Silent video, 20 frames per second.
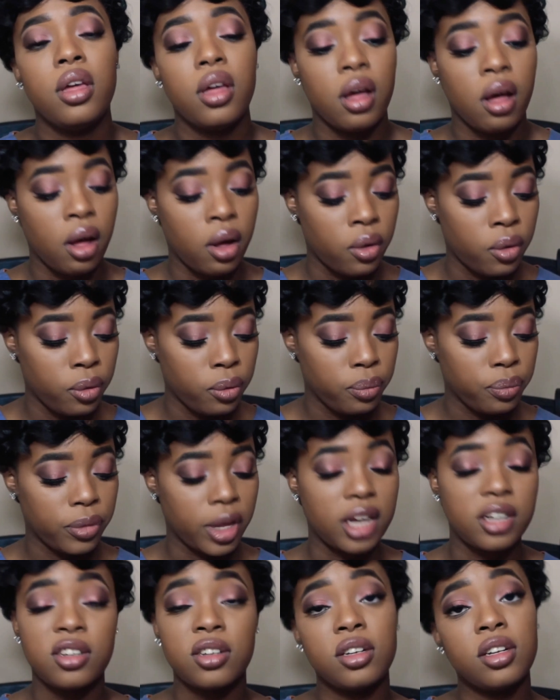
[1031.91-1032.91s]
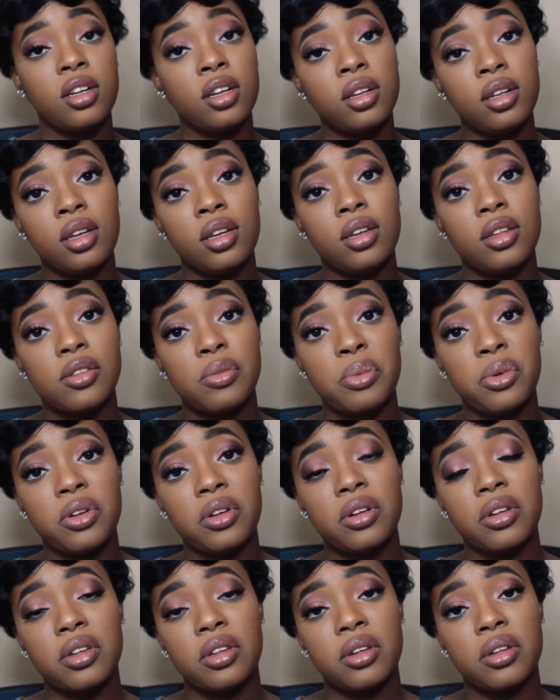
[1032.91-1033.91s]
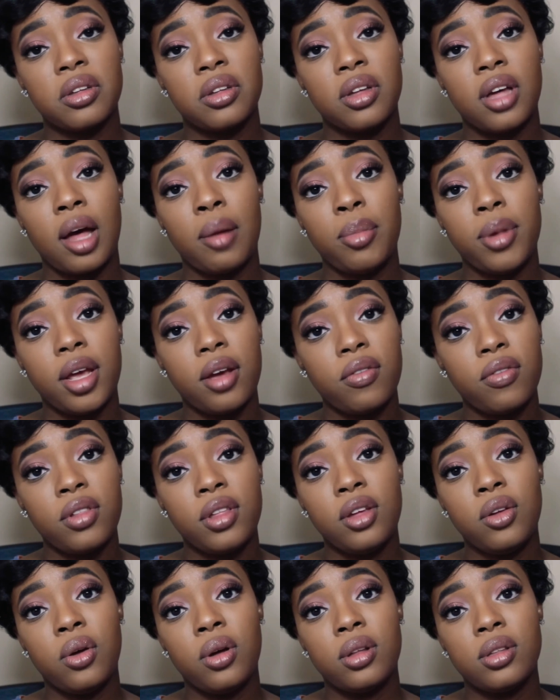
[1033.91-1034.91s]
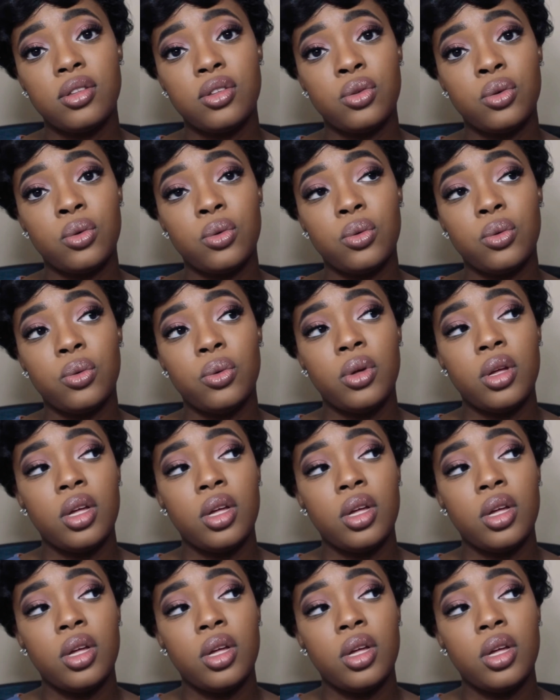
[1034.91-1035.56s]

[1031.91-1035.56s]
I should have looked in this book. I'm definitely going to